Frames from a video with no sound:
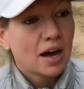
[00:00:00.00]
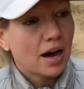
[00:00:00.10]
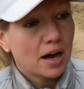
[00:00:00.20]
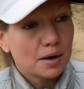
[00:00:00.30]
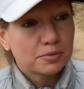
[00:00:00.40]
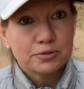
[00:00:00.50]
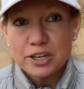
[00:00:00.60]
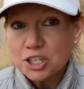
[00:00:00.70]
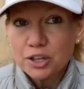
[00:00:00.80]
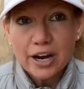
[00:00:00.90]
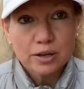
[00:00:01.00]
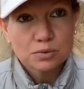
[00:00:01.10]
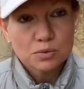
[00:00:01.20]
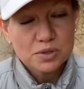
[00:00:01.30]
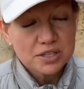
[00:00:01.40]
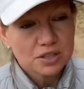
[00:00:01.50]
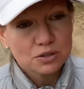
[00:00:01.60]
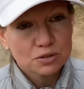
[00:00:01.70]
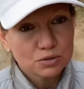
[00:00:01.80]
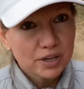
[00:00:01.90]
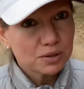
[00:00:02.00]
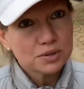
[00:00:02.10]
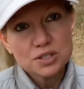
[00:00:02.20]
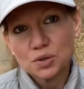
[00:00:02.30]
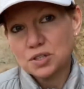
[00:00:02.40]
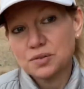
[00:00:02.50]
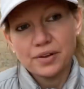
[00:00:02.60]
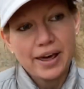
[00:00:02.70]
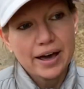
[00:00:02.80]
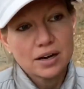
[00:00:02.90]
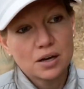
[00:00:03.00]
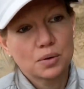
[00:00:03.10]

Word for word: Um, Fresh Ground was a great resource for that.